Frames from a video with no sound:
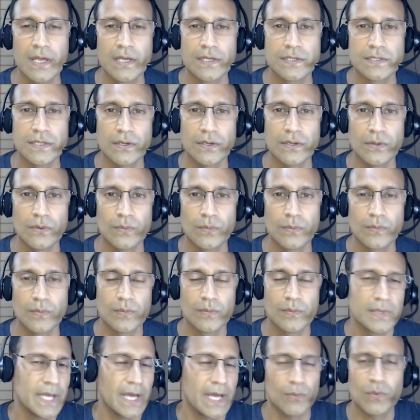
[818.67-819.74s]
So
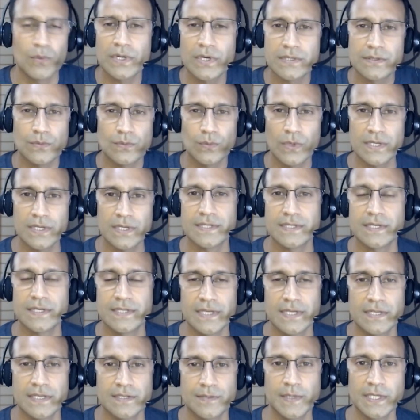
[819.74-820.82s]
yeah, what does
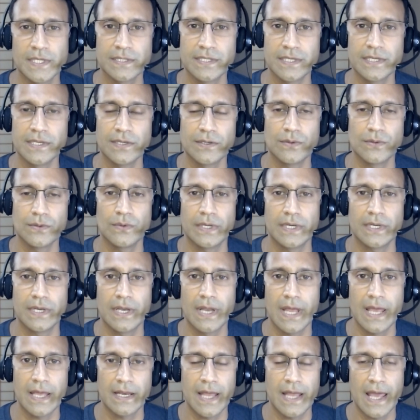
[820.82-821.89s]
success mean to you,
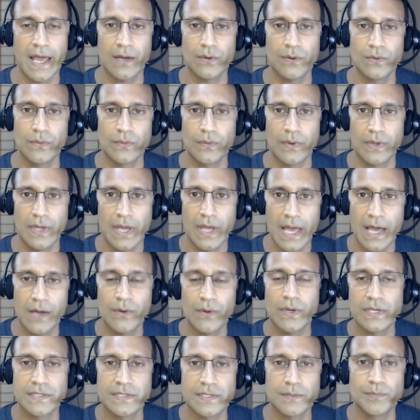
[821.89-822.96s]
and how
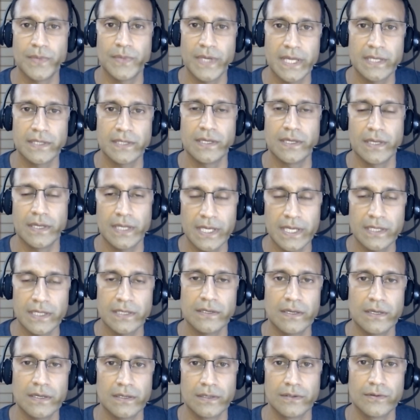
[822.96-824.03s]
has it been
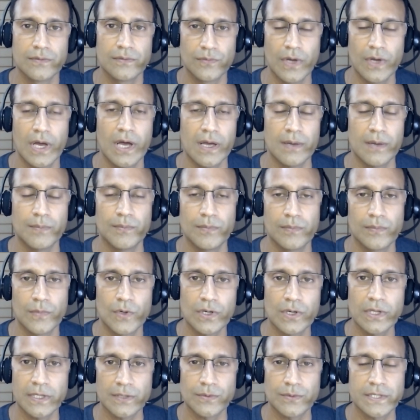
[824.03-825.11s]
in
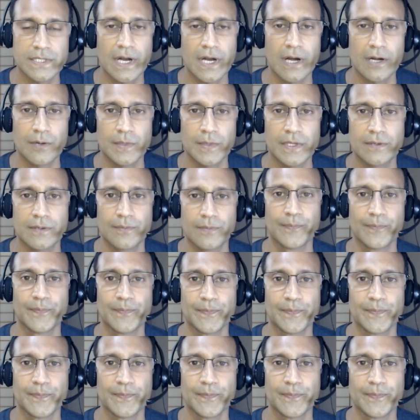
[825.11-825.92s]
early retirement?